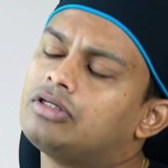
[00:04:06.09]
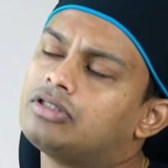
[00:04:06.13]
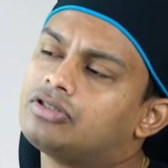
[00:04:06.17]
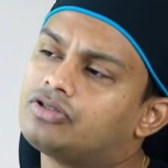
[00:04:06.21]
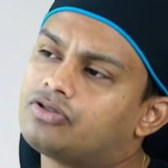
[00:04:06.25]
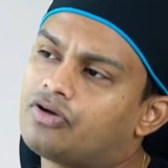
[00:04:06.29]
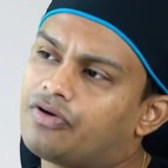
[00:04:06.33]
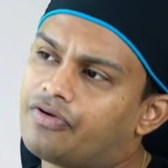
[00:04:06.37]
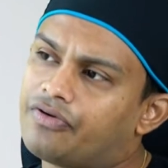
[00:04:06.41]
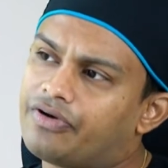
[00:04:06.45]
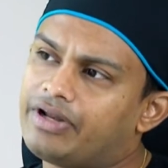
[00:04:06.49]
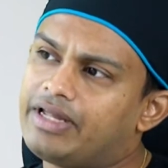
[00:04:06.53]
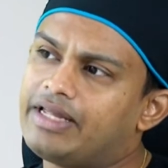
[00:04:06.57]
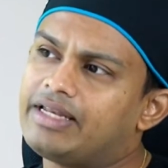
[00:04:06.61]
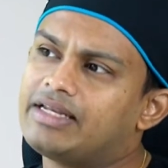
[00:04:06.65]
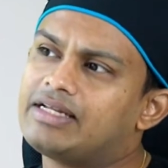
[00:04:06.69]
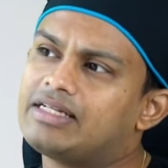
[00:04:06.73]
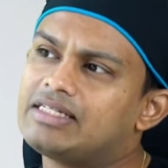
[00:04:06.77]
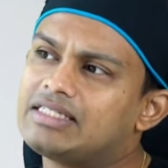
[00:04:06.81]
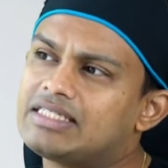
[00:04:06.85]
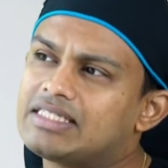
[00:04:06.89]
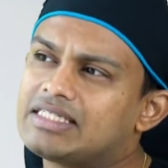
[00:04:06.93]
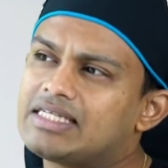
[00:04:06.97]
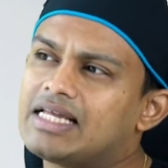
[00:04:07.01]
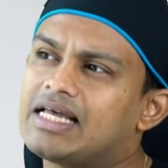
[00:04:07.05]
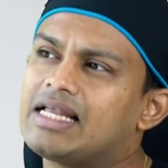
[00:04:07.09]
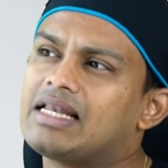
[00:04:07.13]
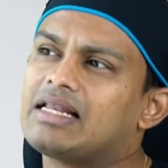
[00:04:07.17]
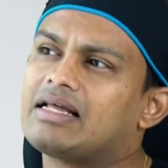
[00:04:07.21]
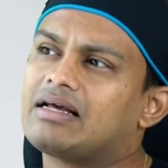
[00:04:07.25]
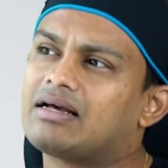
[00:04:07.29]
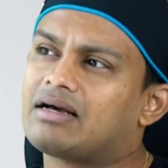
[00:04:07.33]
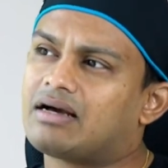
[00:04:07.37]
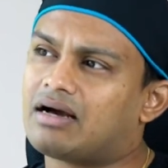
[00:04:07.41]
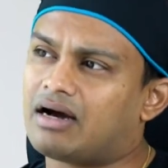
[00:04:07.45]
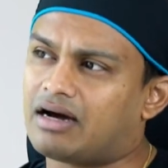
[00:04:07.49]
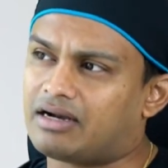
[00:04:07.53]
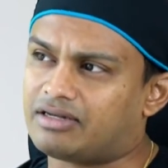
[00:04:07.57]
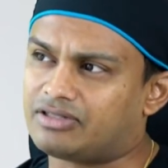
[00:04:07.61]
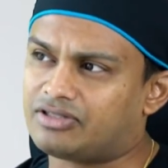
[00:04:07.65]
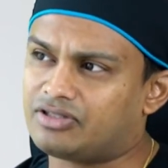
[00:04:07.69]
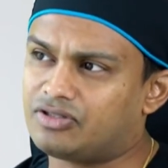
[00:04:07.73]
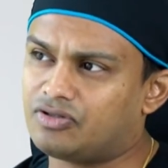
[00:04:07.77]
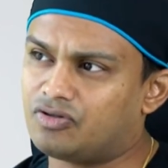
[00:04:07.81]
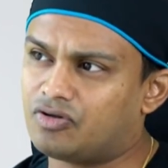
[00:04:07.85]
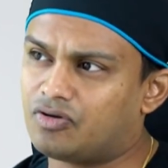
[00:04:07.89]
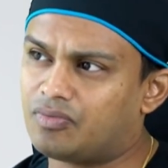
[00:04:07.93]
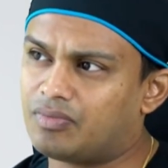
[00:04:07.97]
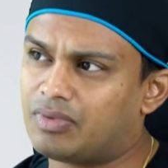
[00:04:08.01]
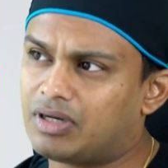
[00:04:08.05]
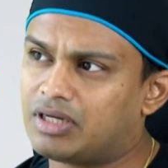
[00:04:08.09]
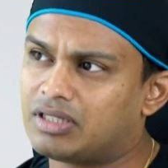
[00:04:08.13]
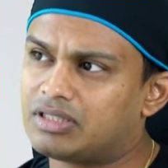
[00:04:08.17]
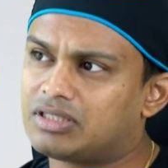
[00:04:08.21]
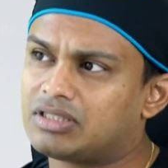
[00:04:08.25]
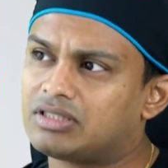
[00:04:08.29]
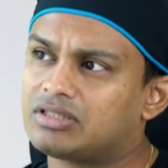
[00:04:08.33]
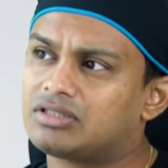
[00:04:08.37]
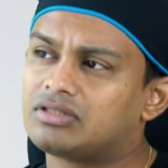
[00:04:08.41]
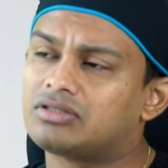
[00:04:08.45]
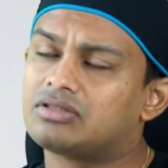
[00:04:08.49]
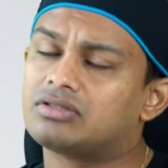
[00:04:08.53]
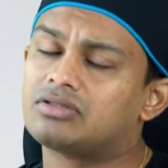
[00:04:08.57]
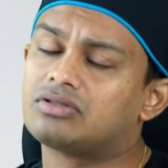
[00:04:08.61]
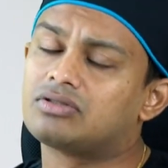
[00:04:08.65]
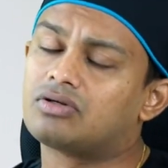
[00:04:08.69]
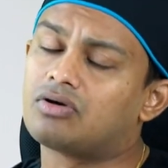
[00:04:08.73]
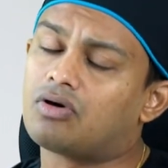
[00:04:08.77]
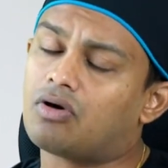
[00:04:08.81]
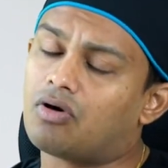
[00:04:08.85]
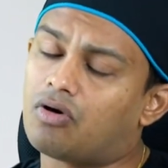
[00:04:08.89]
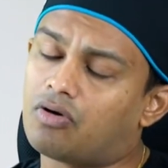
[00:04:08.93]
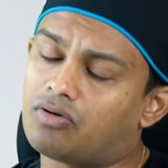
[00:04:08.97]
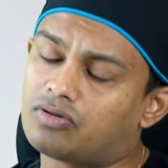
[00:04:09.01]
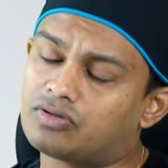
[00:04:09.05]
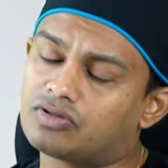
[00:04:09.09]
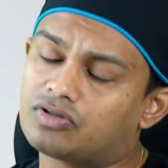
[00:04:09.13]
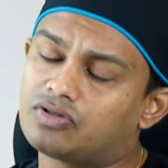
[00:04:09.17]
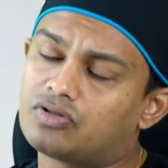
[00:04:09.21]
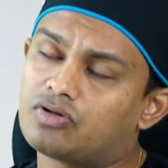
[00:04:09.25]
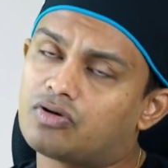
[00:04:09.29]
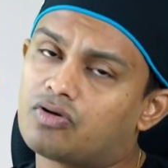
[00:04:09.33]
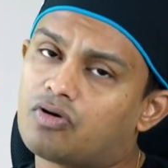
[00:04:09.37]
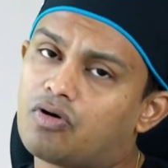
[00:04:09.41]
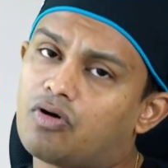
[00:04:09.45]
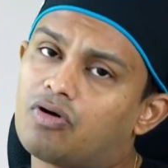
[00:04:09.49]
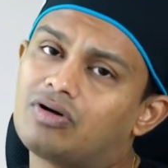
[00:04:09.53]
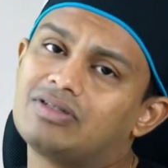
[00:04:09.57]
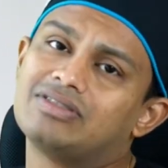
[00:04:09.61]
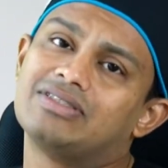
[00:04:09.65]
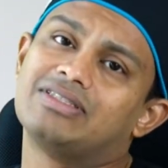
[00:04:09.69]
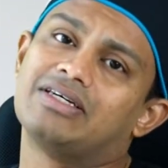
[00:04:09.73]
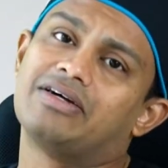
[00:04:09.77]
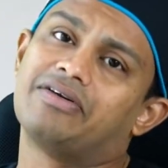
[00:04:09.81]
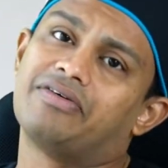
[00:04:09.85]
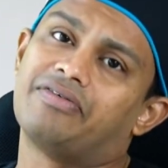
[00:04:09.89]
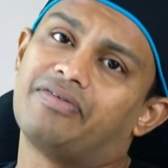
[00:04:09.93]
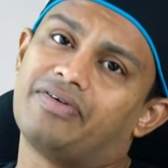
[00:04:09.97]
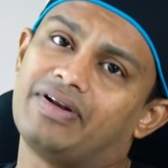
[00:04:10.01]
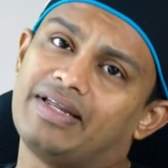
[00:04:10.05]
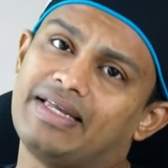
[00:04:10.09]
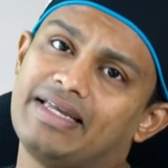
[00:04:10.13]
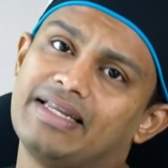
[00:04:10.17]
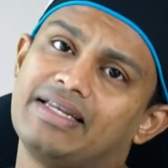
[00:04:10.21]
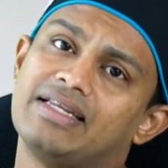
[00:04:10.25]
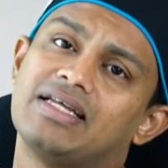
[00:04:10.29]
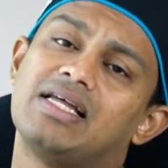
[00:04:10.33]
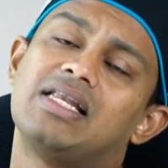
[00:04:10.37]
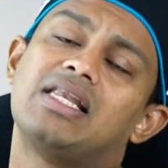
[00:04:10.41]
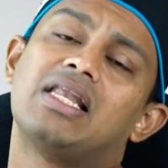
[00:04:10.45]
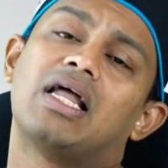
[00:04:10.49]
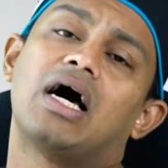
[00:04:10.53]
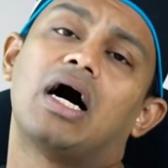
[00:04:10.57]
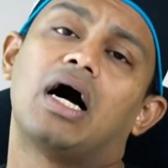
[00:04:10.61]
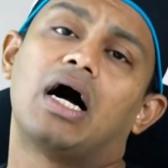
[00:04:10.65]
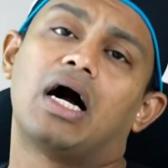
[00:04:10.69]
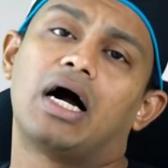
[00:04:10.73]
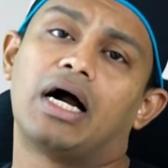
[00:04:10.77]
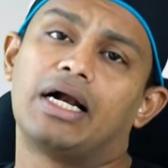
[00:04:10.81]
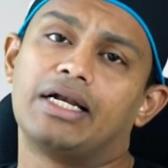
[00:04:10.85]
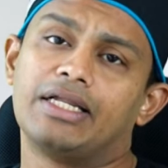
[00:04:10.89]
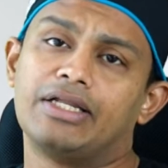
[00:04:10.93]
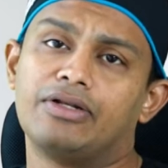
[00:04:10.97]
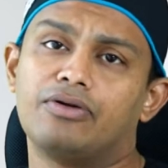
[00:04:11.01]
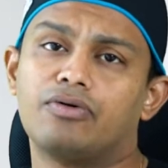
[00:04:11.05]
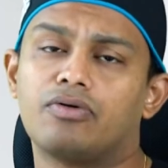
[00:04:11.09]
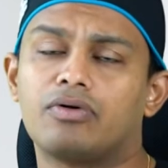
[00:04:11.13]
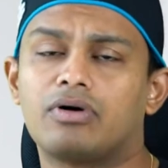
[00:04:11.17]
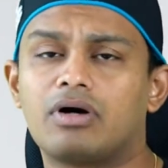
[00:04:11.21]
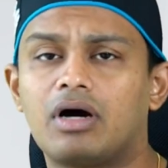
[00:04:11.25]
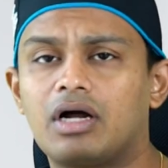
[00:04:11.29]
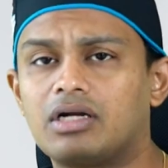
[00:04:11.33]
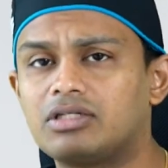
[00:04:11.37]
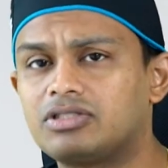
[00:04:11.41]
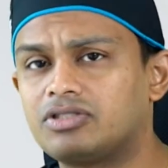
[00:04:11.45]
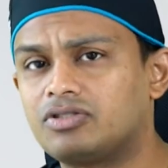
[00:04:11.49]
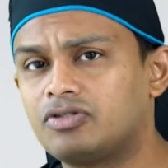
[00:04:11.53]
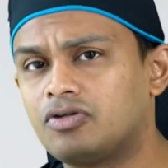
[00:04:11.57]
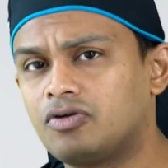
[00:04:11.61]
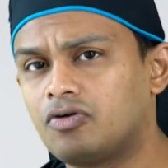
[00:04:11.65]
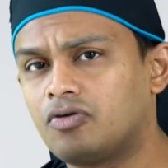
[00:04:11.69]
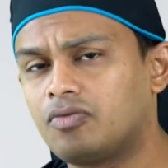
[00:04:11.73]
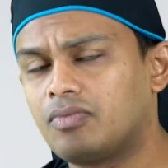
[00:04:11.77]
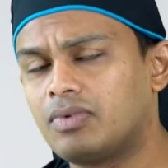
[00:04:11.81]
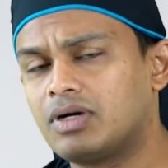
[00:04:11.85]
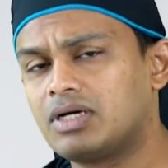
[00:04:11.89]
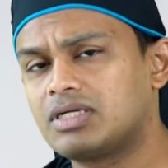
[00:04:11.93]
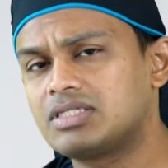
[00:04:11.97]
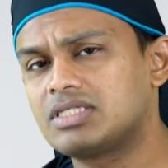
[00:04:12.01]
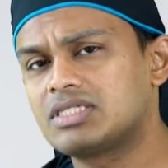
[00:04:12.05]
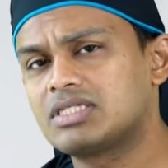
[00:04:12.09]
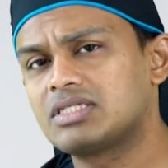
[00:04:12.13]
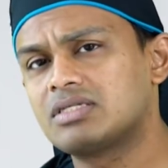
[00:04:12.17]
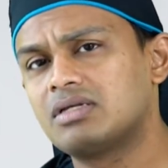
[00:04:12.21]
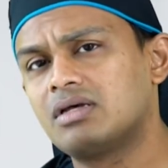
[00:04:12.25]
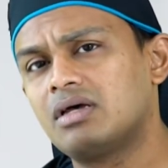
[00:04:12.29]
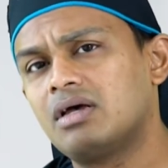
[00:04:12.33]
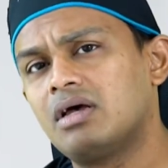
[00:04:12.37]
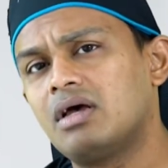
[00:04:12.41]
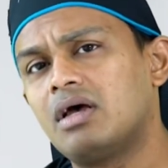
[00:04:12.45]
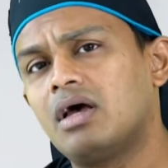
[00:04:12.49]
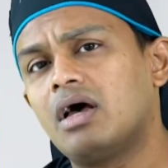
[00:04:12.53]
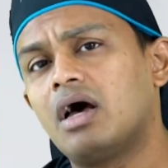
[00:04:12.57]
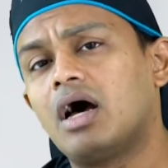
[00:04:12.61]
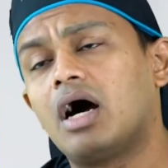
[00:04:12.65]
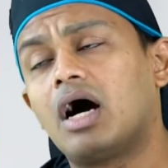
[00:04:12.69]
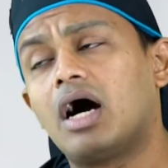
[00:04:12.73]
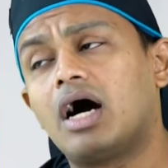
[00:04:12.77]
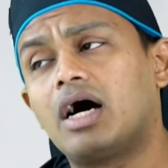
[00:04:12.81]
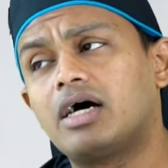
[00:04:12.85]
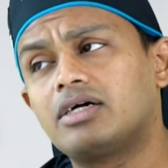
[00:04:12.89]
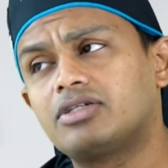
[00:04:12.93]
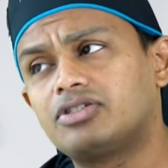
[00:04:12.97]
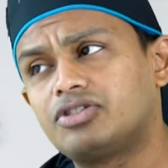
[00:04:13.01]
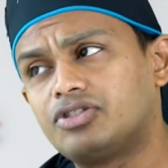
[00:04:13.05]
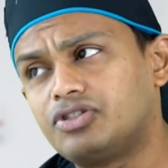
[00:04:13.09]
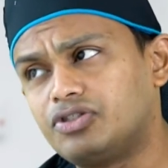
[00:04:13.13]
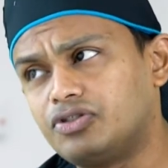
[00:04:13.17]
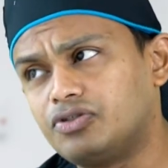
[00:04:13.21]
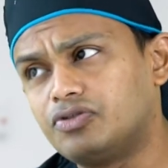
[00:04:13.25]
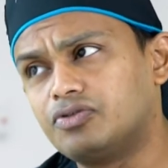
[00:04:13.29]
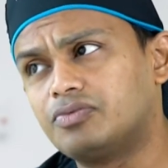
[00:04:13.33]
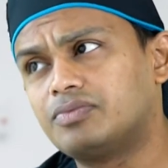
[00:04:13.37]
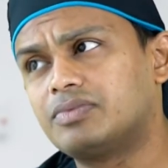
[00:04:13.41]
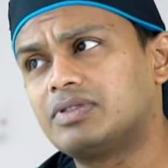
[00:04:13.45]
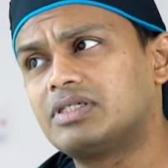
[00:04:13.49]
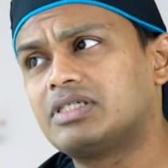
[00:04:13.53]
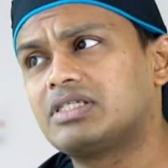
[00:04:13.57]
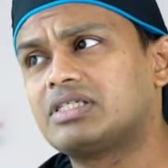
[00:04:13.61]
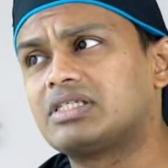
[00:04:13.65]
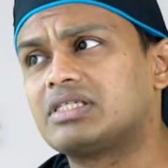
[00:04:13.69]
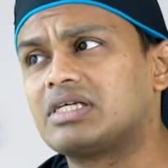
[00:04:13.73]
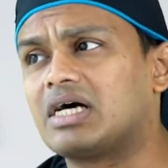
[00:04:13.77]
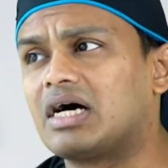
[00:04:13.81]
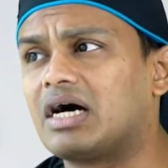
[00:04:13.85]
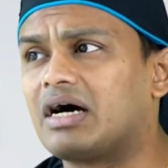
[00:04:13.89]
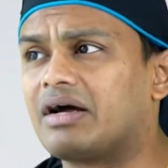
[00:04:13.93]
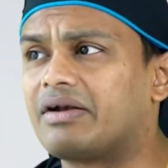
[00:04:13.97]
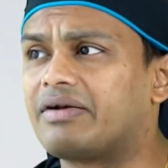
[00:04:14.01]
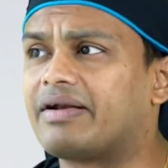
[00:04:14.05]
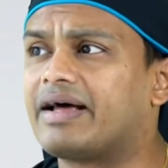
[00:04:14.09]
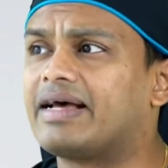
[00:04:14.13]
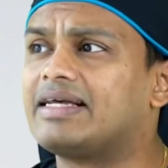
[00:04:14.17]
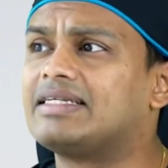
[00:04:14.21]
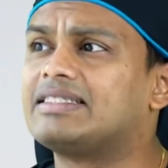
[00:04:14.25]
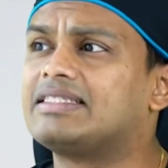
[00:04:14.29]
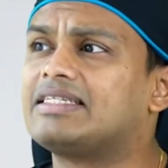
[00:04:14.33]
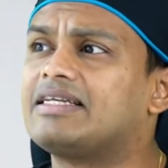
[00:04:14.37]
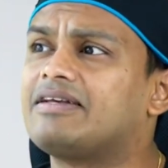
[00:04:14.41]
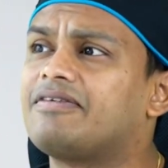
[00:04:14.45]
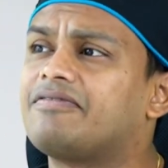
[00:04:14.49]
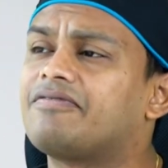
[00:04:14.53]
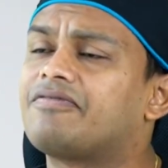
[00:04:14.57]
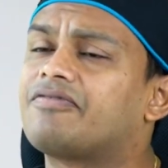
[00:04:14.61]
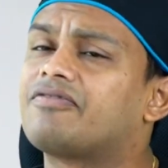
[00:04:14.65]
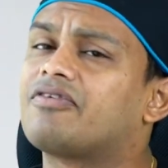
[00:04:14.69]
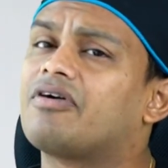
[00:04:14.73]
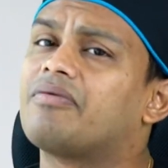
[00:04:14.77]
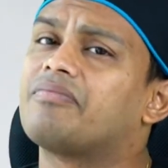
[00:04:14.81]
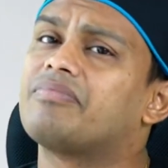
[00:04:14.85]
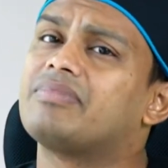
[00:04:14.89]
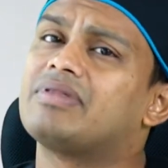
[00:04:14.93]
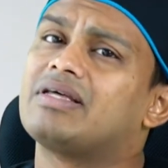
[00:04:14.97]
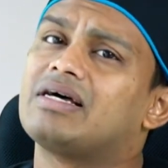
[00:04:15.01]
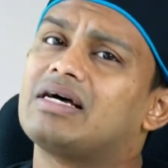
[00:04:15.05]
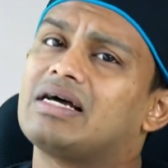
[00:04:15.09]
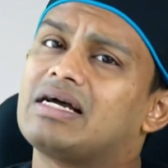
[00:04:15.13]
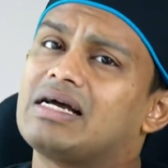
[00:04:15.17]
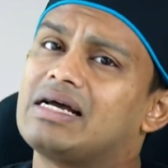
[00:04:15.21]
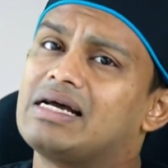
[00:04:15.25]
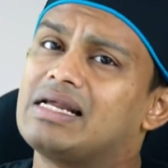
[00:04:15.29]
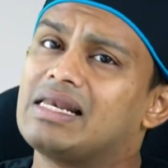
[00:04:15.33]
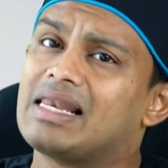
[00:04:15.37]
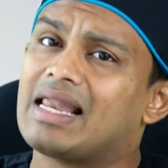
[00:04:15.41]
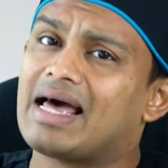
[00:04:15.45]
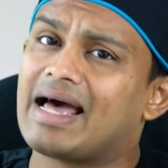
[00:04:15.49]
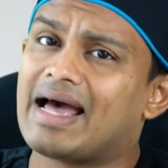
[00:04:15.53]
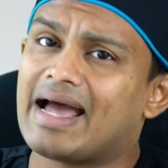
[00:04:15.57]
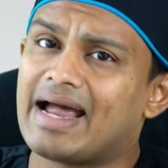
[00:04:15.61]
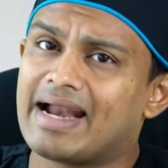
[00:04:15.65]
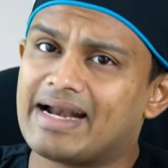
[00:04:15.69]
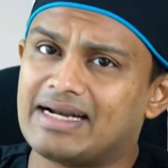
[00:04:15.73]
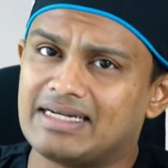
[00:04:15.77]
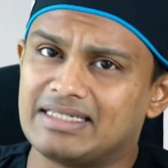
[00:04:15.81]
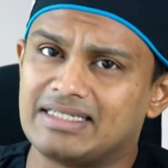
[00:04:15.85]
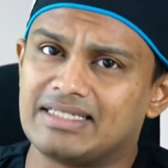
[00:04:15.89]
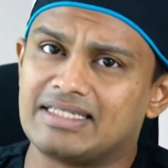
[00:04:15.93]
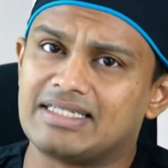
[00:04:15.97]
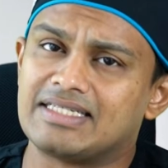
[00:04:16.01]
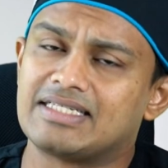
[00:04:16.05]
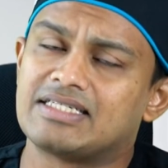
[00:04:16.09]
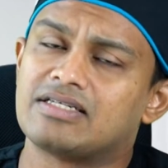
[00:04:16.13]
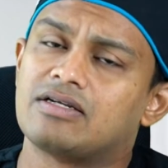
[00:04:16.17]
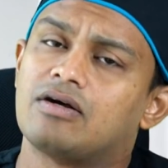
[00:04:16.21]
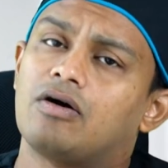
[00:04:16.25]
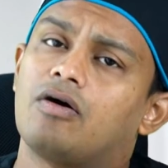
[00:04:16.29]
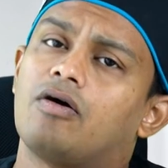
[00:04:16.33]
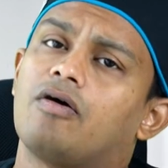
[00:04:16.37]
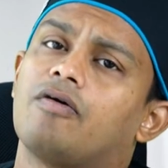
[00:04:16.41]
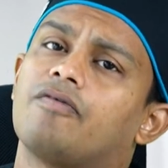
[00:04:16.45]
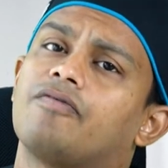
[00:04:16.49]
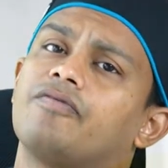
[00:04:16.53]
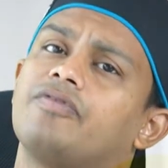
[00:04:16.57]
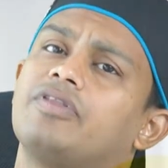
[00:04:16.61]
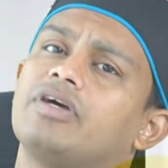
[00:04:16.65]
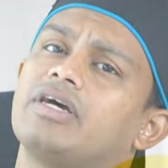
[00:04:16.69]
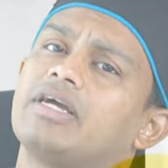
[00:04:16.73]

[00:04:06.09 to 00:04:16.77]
So renal cell carcinomas, also called the renal adenocarcinomas, are tumors arising from the glands of